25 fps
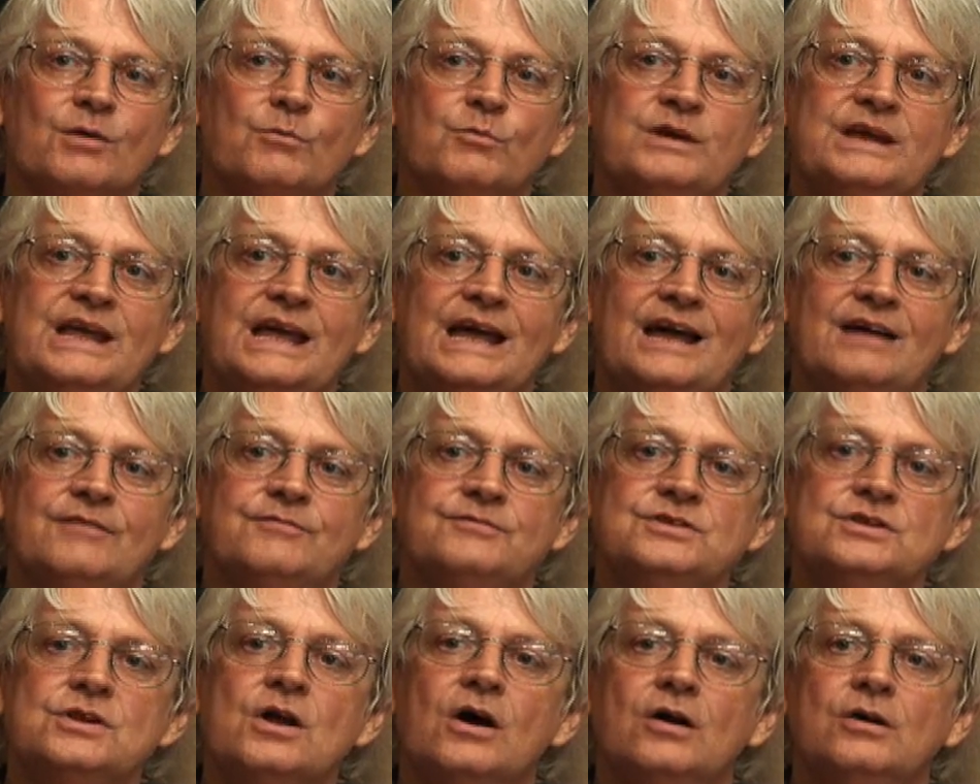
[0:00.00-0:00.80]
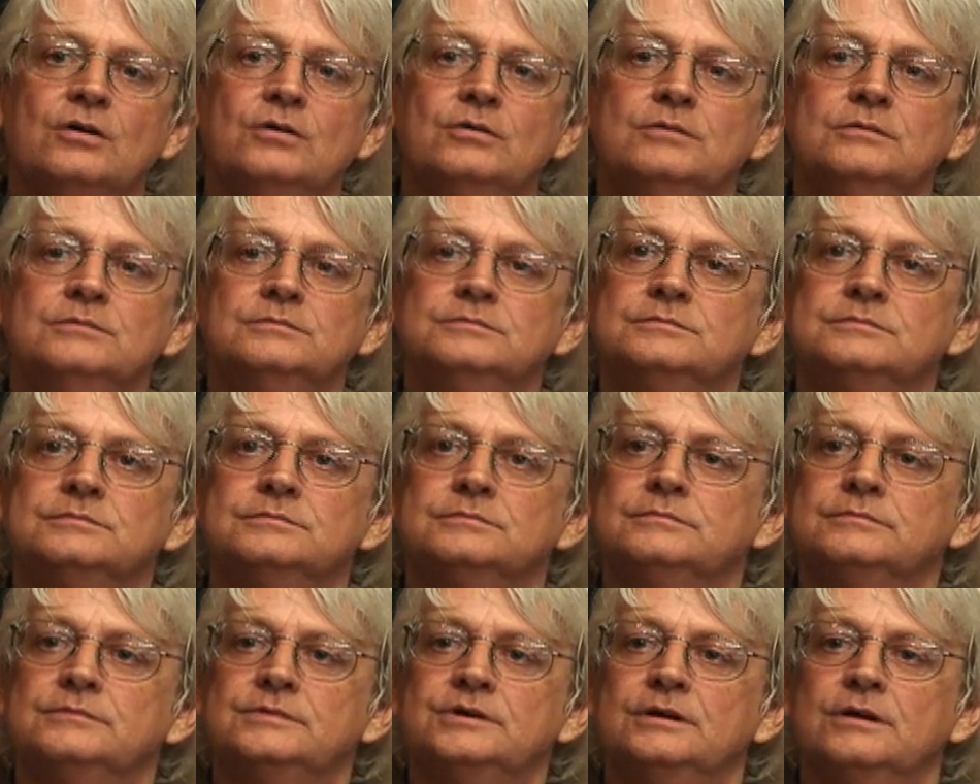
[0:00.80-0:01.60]
we have
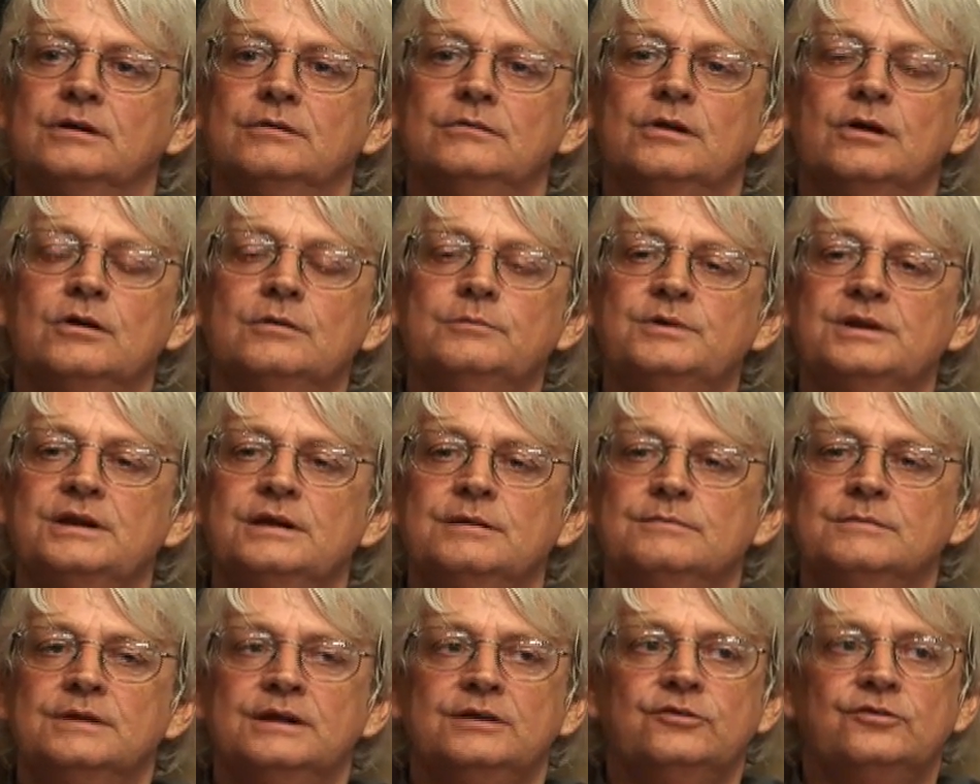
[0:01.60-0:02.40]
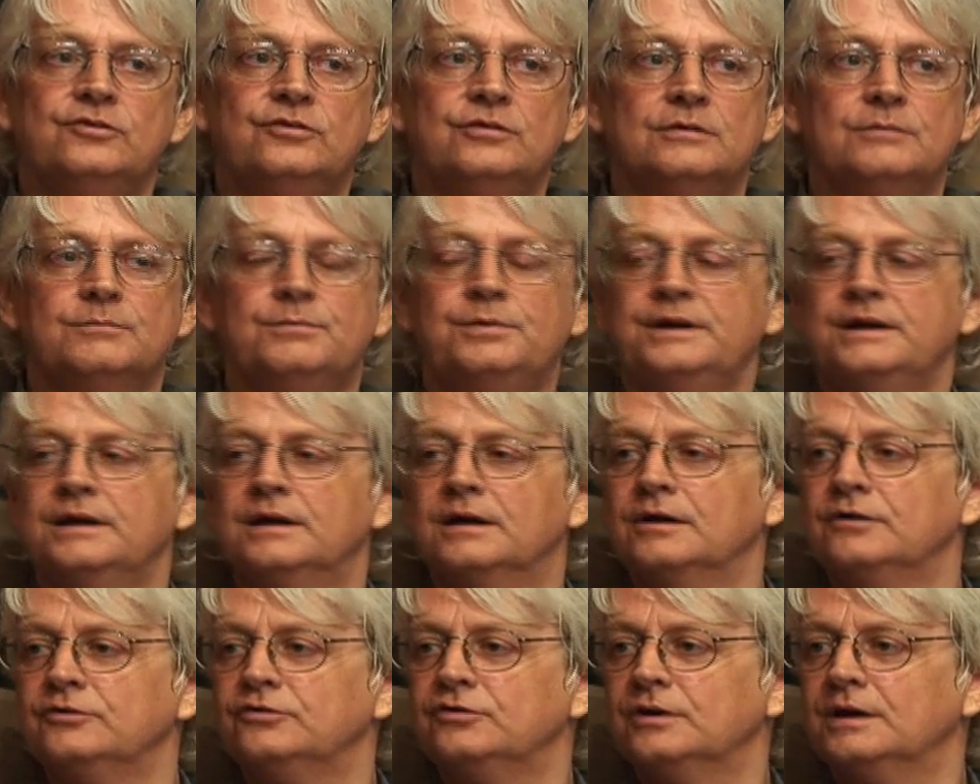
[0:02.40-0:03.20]
nobody mentioned
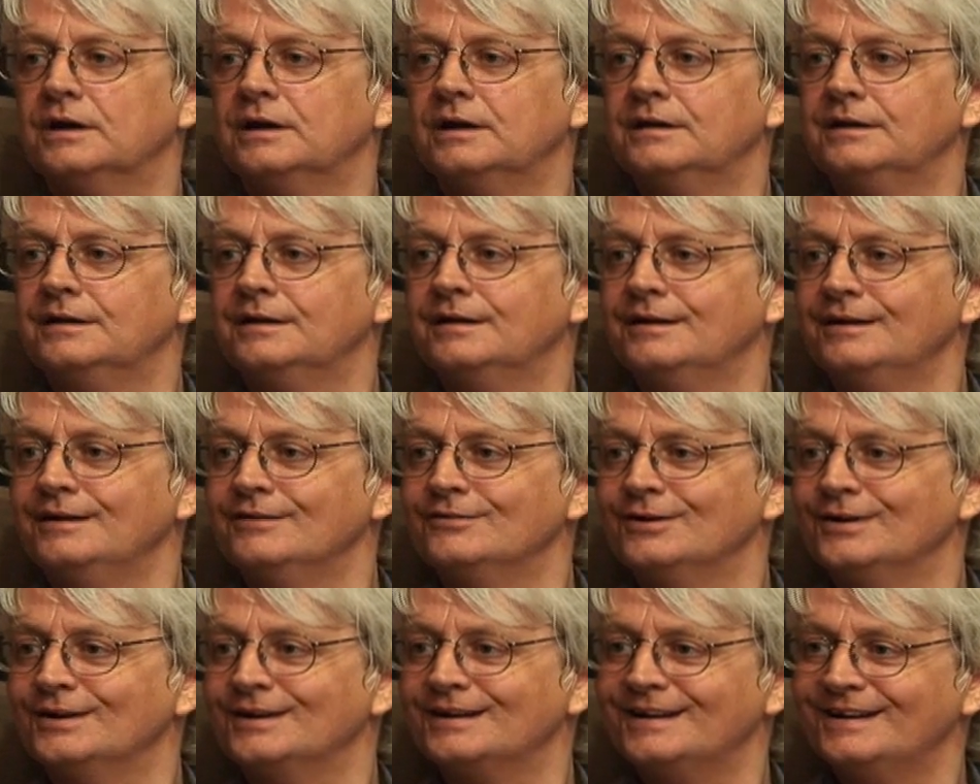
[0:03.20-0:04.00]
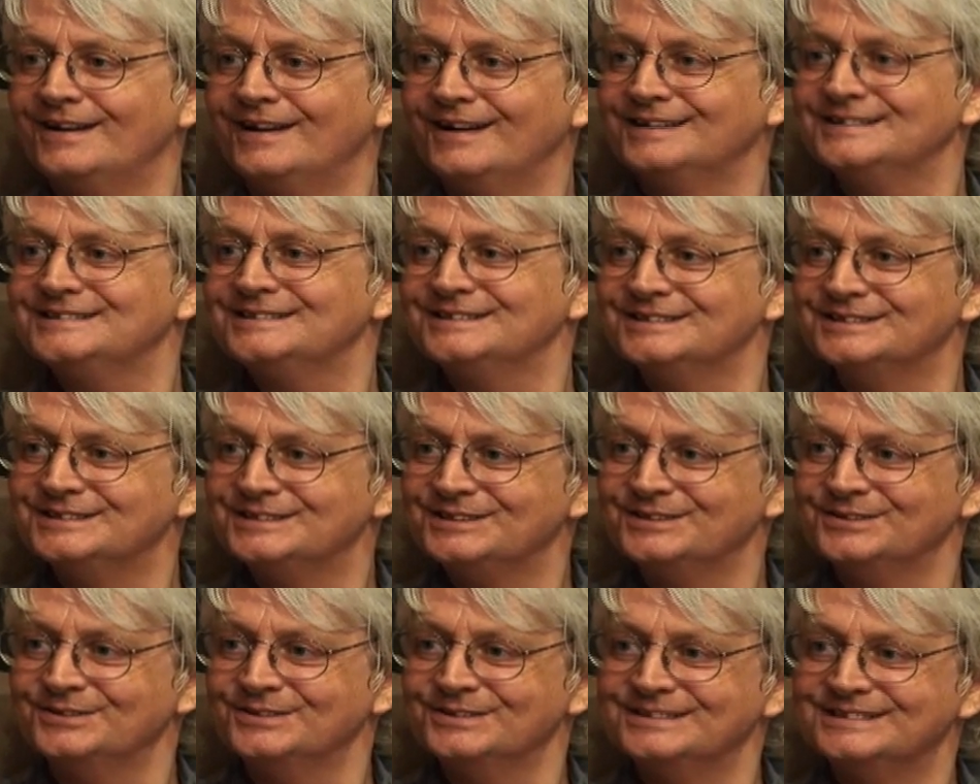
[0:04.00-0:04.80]
Piaget in any of our classes
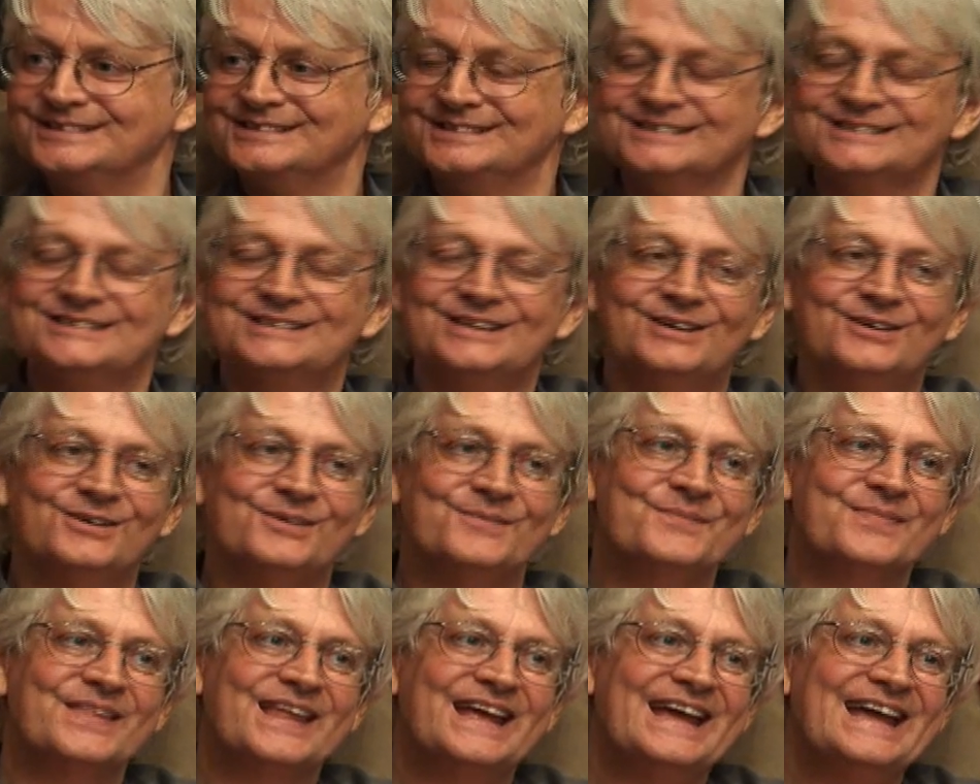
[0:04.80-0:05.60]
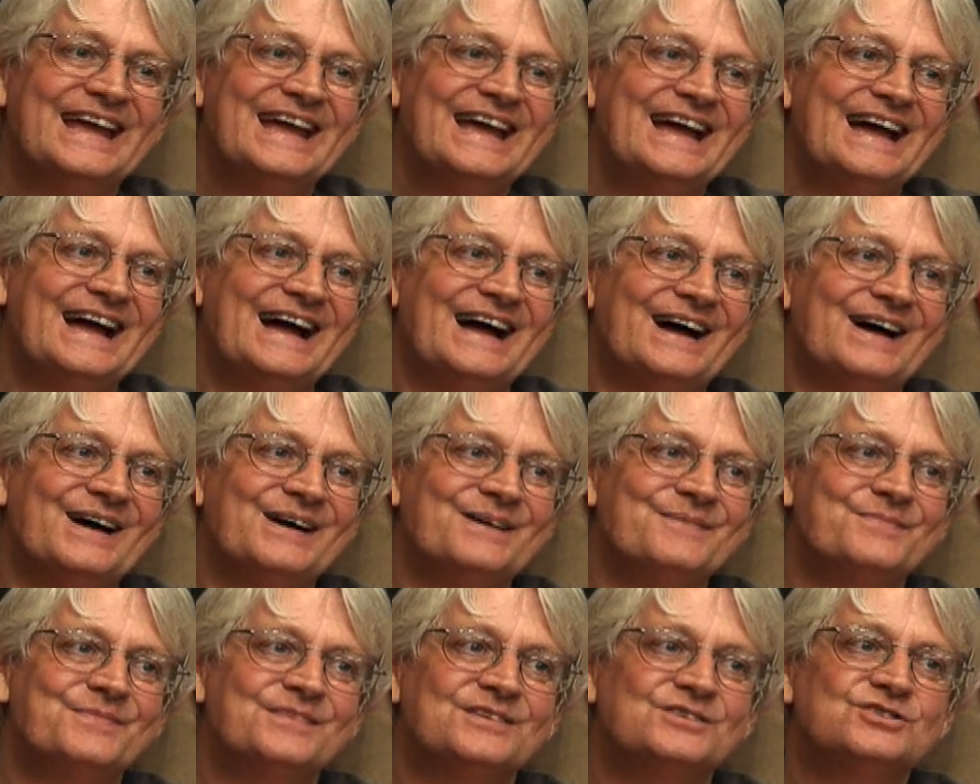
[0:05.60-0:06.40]
to us and so
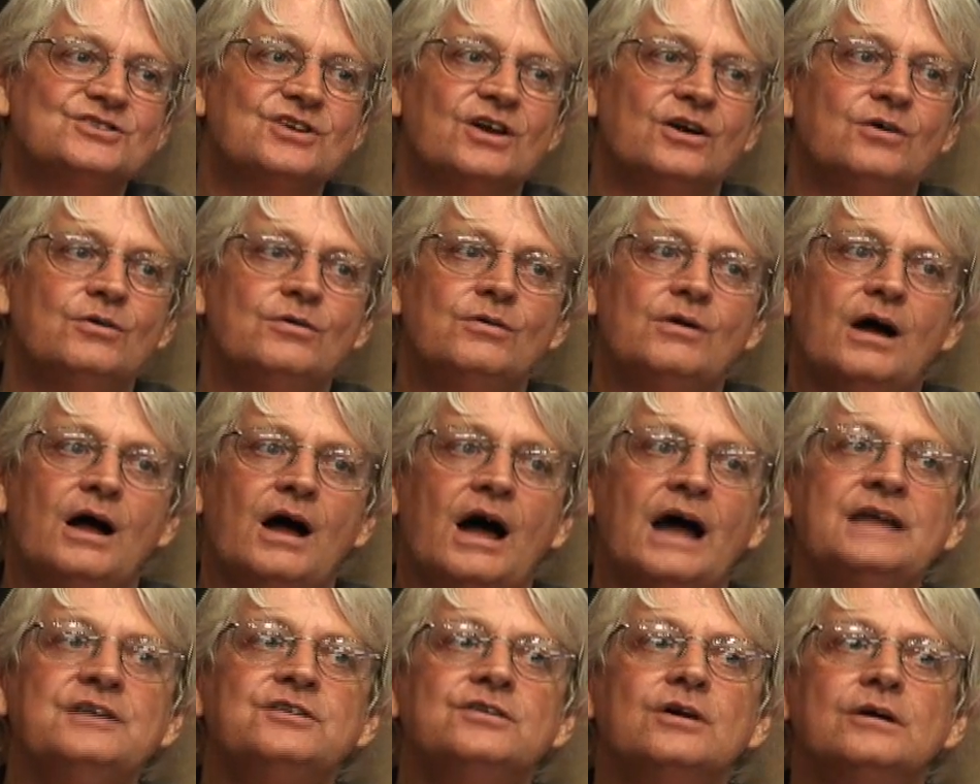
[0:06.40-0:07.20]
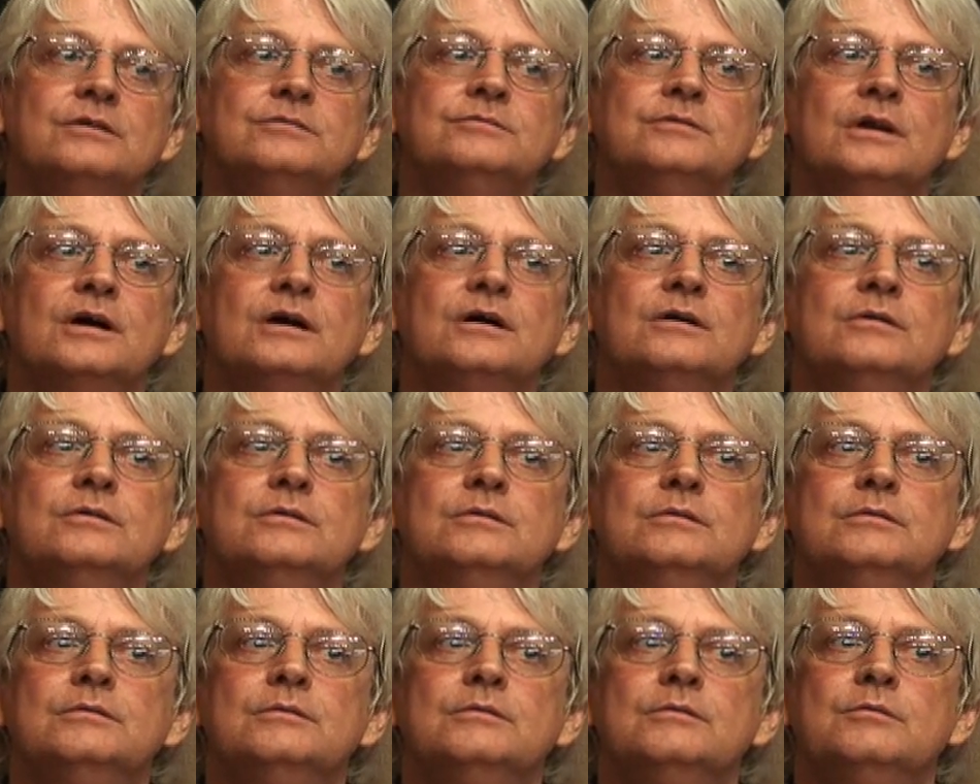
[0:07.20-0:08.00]
on. So I don't know
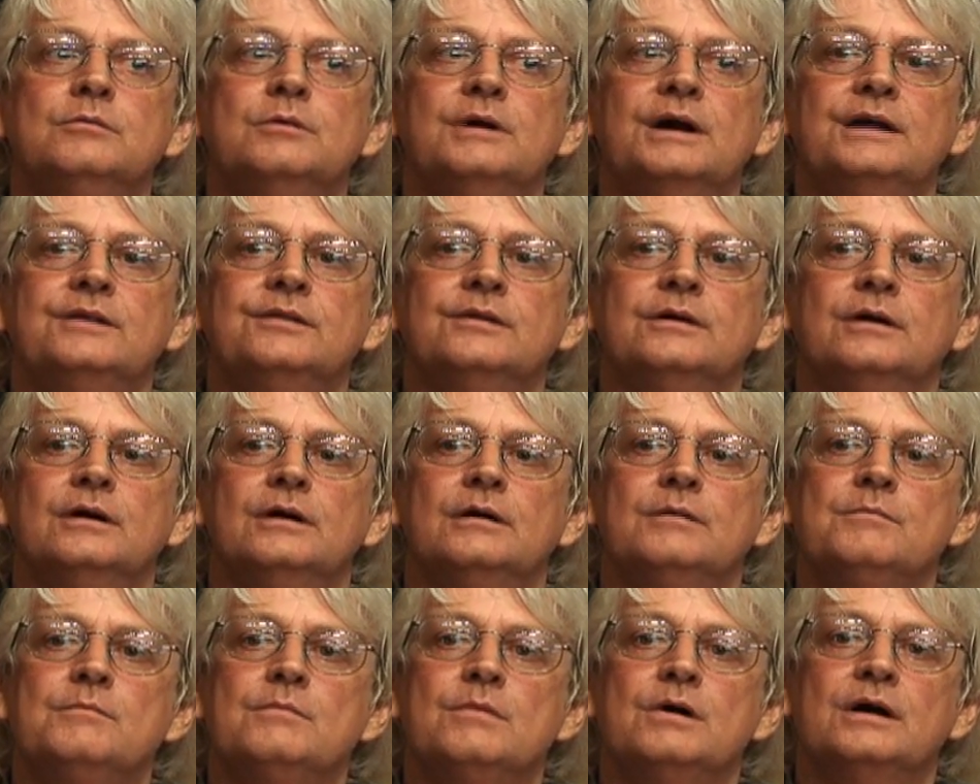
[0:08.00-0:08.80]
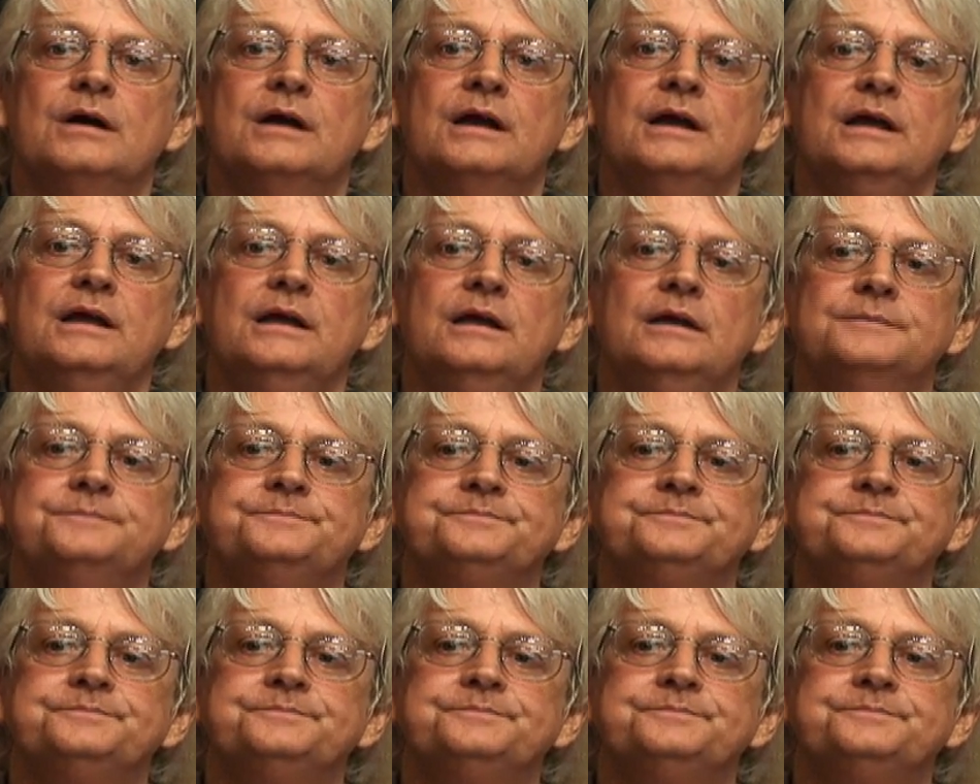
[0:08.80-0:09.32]
whether my